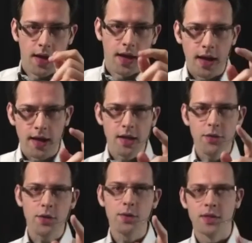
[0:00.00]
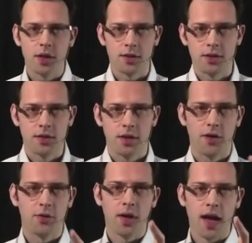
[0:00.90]
And if you thought
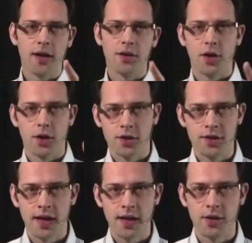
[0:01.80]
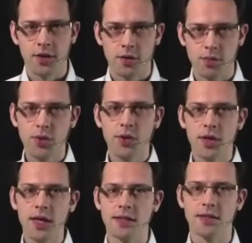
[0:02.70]
of a lion or a tiger, put a
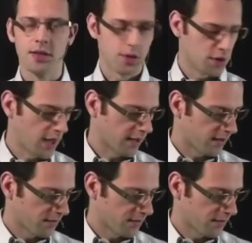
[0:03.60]
yes in the chat.